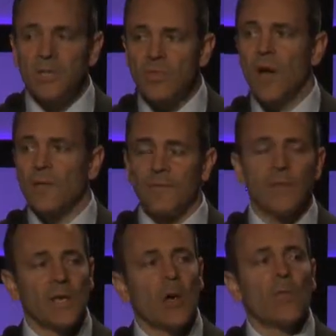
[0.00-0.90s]

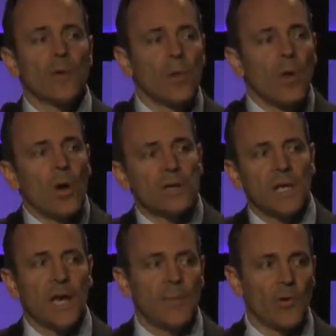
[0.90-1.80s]
thoughtfully over a long
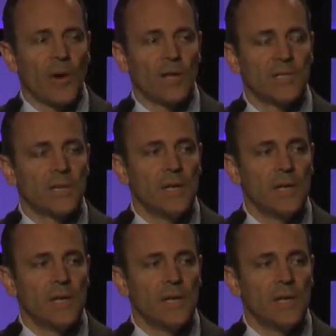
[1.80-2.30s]
time horizon,